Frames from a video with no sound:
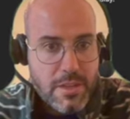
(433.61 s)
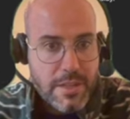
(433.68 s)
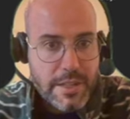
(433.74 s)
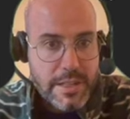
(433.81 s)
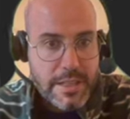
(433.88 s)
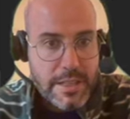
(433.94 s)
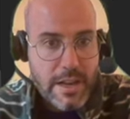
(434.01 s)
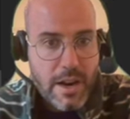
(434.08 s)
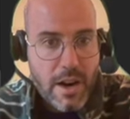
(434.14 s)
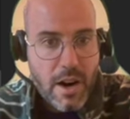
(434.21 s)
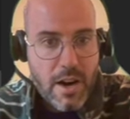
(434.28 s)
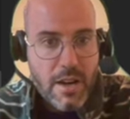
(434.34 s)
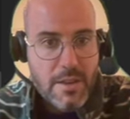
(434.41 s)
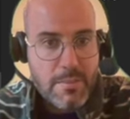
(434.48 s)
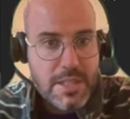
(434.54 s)
the
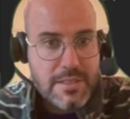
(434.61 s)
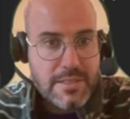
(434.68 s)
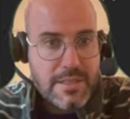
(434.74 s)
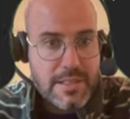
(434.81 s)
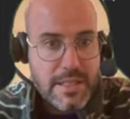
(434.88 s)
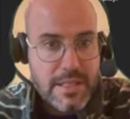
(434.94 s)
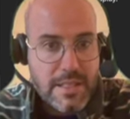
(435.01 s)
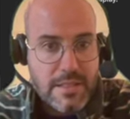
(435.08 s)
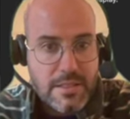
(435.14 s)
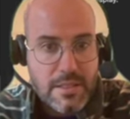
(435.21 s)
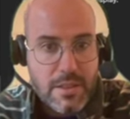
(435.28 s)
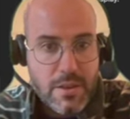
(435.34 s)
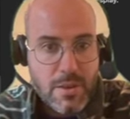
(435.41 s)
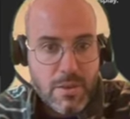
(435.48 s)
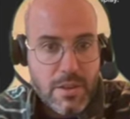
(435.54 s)
RMSE is
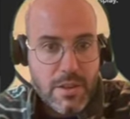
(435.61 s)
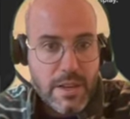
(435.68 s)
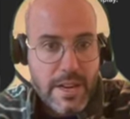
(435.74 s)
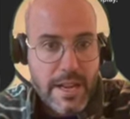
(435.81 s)
lower,